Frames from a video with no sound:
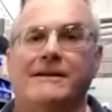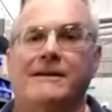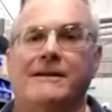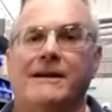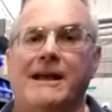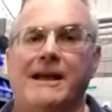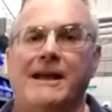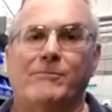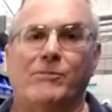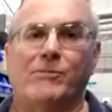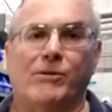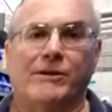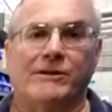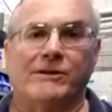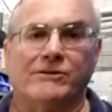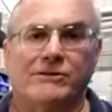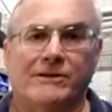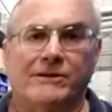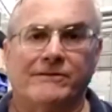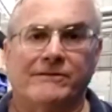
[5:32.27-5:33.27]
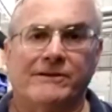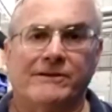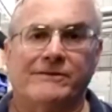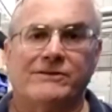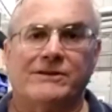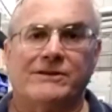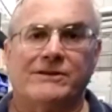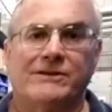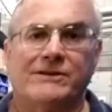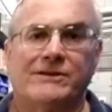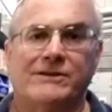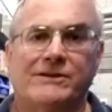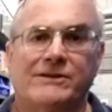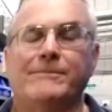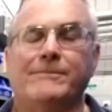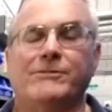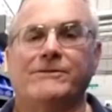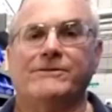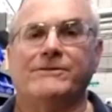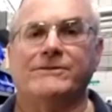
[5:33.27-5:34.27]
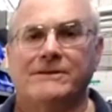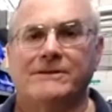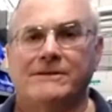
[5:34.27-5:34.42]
a more conservative set of tables.